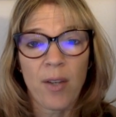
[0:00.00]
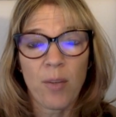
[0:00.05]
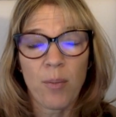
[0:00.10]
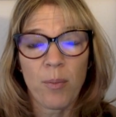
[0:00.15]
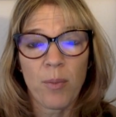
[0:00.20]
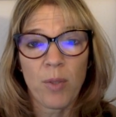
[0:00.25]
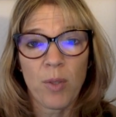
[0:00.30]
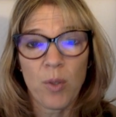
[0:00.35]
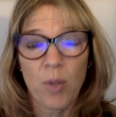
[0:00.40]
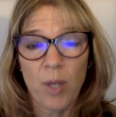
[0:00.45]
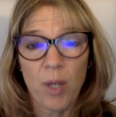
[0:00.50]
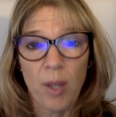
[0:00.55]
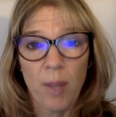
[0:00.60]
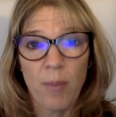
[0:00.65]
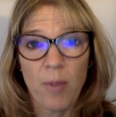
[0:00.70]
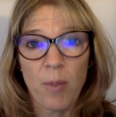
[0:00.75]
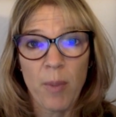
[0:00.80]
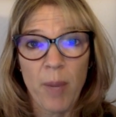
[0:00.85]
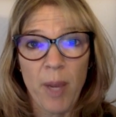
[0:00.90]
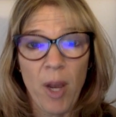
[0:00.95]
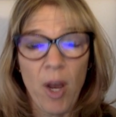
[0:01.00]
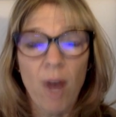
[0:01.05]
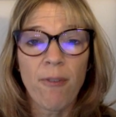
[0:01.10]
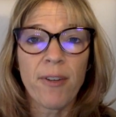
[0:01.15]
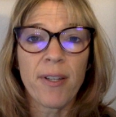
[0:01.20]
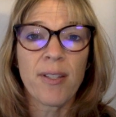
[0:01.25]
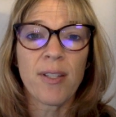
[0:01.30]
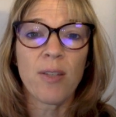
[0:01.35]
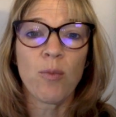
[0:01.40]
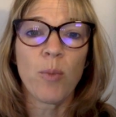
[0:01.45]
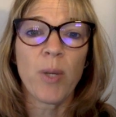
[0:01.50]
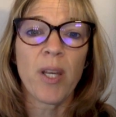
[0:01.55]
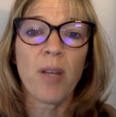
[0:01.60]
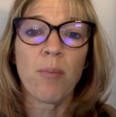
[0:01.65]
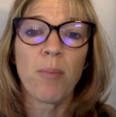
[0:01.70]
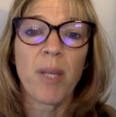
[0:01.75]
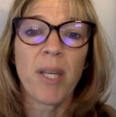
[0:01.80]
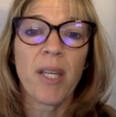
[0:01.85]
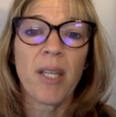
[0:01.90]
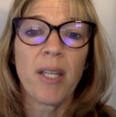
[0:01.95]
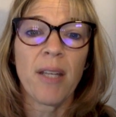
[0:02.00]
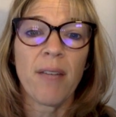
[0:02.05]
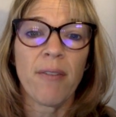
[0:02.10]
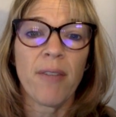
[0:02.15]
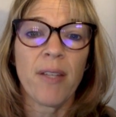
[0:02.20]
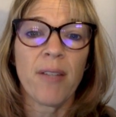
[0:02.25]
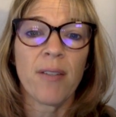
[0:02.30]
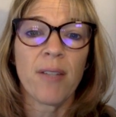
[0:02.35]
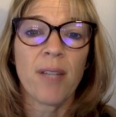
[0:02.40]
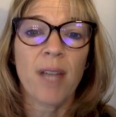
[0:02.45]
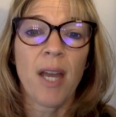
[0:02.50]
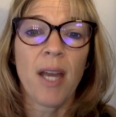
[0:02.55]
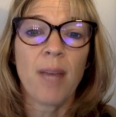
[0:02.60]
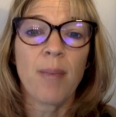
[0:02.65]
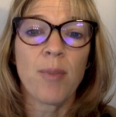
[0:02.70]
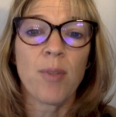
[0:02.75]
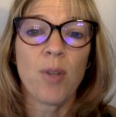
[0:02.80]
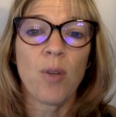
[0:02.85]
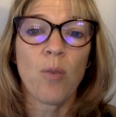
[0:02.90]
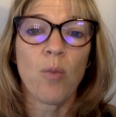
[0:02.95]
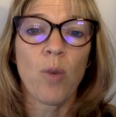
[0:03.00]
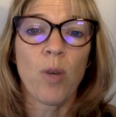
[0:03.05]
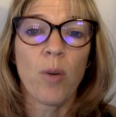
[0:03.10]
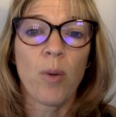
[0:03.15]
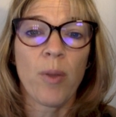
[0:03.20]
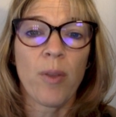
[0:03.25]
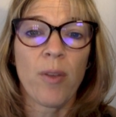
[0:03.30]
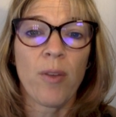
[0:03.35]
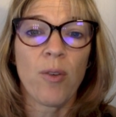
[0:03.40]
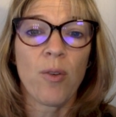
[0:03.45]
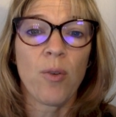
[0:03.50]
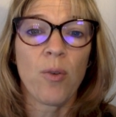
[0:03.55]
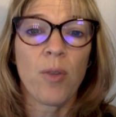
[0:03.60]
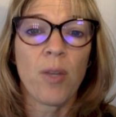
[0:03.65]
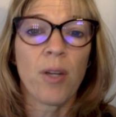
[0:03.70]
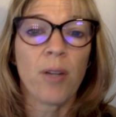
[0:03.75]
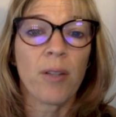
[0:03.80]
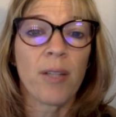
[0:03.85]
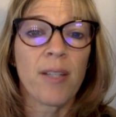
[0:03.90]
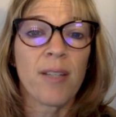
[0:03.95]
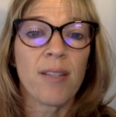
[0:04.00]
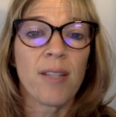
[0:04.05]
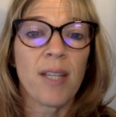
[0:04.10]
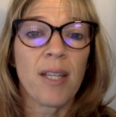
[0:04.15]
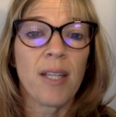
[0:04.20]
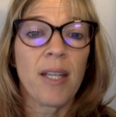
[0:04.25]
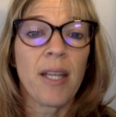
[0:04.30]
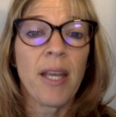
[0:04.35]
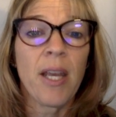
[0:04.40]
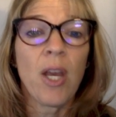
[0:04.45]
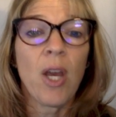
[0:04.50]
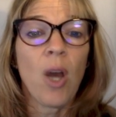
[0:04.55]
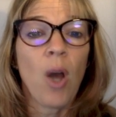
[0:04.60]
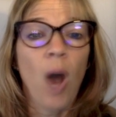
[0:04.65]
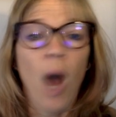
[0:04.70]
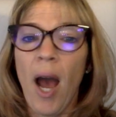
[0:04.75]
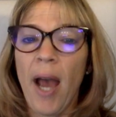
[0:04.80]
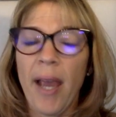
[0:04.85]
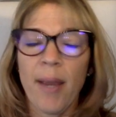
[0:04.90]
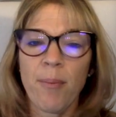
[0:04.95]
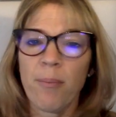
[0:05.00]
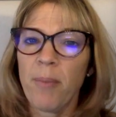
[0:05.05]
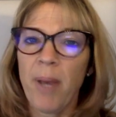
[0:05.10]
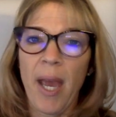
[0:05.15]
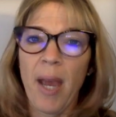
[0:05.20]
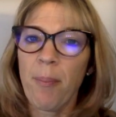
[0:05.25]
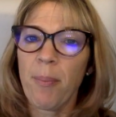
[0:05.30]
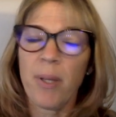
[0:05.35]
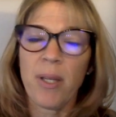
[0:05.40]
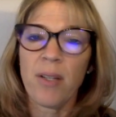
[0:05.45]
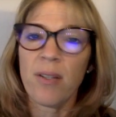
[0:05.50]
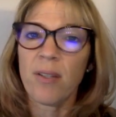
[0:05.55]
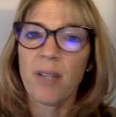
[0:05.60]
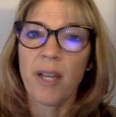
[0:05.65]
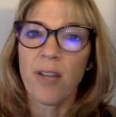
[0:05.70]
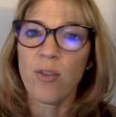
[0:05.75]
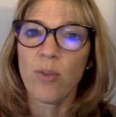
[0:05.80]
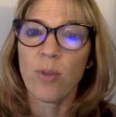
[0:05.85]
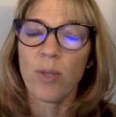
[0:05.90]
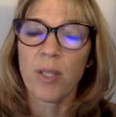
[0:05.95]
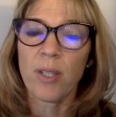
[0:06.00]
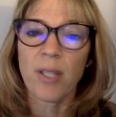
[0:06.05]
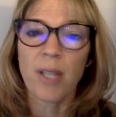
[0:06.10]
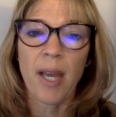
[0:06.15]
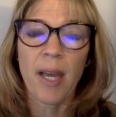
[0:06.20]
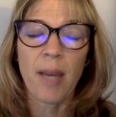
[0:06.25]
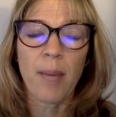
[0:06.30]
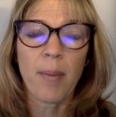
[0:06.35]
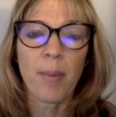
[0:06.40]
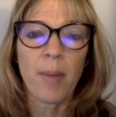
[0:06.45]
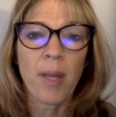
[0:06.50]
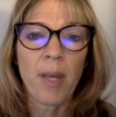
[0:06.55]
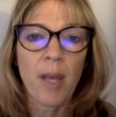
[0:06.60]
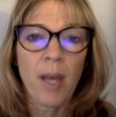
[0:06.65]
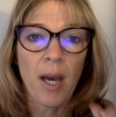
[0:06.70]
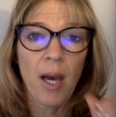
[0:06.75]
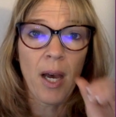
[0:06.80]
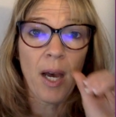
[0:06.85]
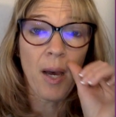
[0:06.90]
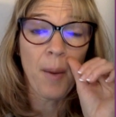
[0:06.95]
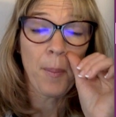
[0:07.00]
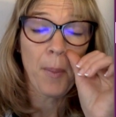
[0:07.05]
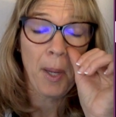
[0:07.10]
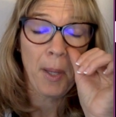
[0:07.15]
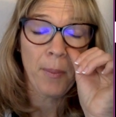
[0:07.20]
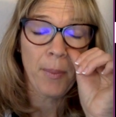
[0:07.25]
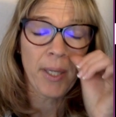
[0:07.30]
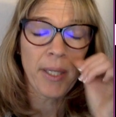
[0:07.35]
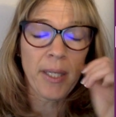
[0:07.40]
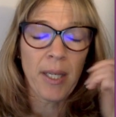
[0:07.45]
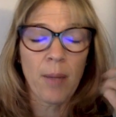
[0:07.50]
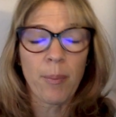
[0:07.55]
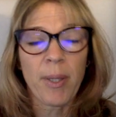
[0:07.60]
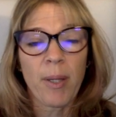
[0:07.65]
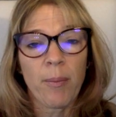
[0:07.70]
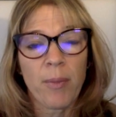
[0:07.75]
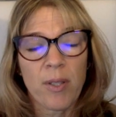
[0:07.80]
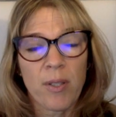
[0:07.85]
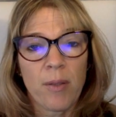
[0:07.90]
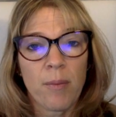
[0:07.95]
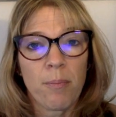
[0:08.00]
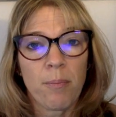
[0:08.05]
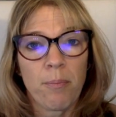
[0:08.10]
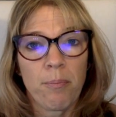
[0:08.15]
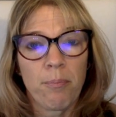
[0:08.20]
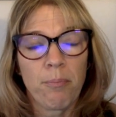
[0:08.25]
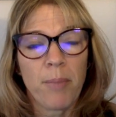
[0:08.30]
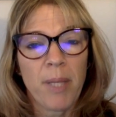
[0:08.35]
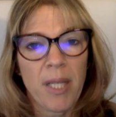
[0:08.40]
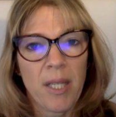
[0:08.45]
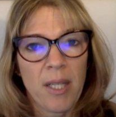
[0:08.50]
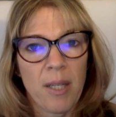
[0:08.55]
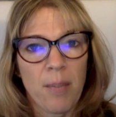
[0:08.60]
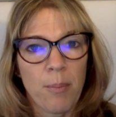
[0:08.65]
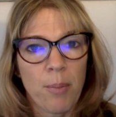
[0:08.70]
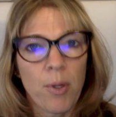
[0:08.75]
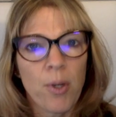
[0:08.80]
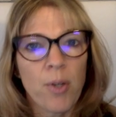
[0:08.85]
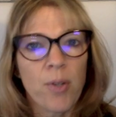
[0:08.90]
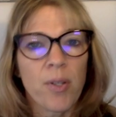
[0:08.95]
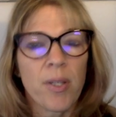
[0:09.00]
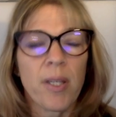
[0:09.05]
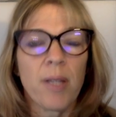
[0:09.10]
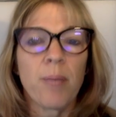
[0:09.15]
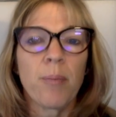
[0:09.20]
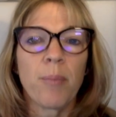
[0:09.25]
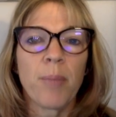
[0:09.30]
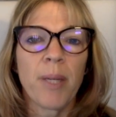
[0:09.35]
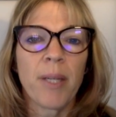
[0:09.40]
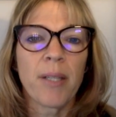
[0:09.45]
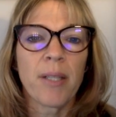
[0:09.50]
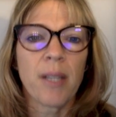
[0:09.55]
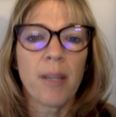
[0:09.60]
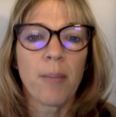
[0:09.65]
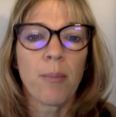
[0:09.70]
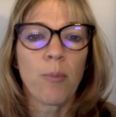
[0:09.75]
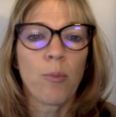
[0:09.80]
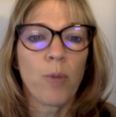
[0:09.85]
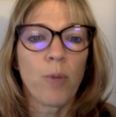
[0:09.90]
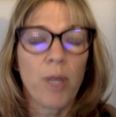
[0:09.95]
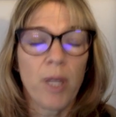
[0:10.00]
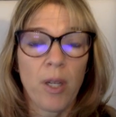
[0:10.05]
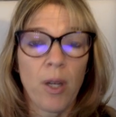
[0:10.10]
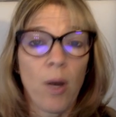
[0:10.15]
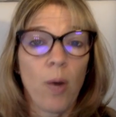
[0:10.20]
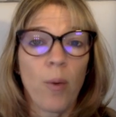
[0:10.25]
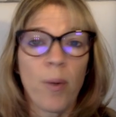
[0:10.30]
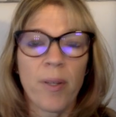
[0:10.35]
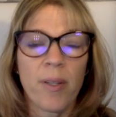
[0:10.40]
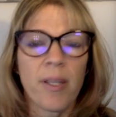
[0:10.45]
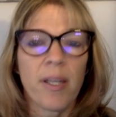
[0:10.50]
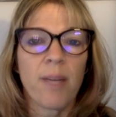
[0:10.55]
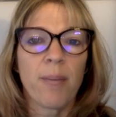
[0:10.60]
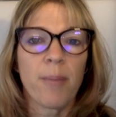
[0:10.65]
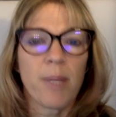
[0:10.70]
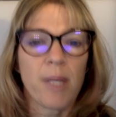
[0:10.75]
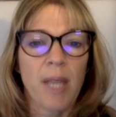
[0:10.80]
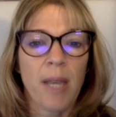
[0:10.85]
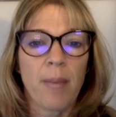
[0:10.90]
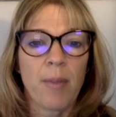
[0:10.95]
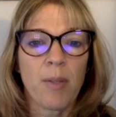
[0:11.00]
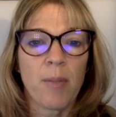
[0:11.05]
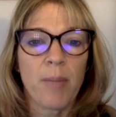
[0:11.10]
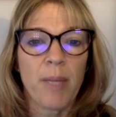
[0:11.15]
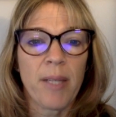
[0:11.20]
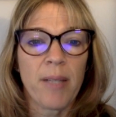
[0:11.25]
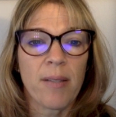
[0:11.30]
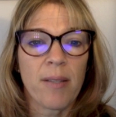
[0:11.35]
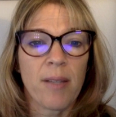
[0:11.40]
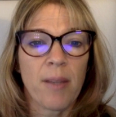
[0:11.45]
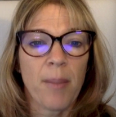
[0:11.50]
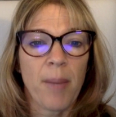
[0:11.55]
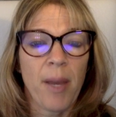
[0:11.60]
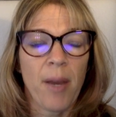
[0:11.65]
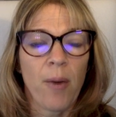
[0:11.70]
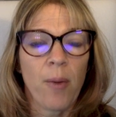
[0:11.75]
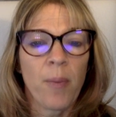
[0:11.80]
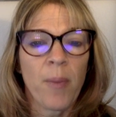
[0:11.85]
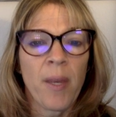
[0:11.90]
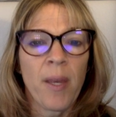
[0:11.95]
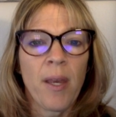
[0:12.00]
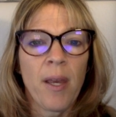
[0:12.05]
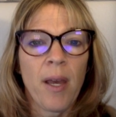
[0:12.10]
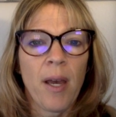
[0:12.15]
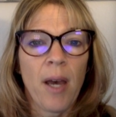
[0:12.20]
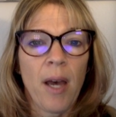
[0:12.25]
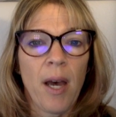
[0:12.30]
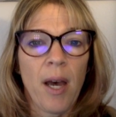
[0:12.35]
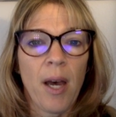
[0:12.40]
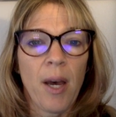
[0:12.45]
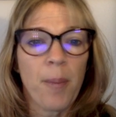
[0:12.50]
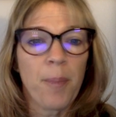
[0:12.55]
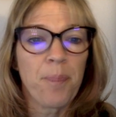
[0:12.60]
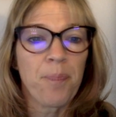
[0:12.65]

you can come to my office and we can meet. If these times don't work with you, they're listed. I'm happy to schedule a time. I might not be able to meet in person, but we can always set up a time to meet somehow.